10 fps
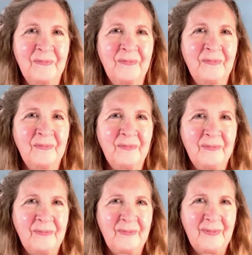
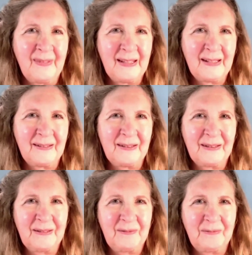
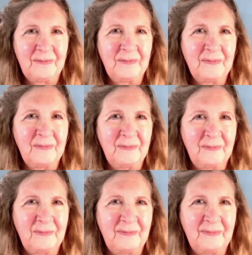
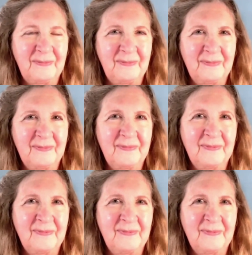This person isn't speaking.